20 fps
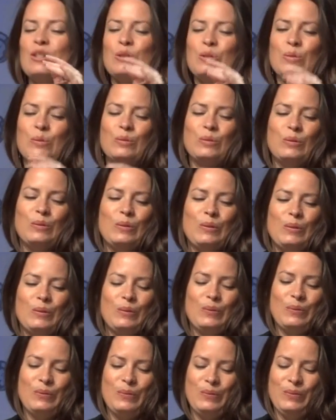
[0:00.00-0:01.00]

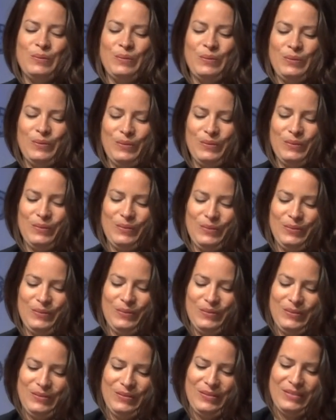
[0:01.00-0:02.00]

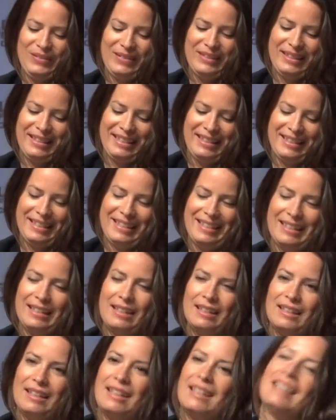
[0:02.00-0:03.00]

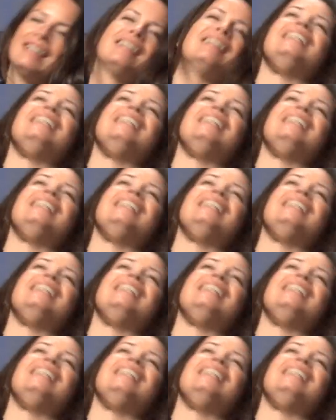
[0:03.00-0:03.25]
This person isn't speaking.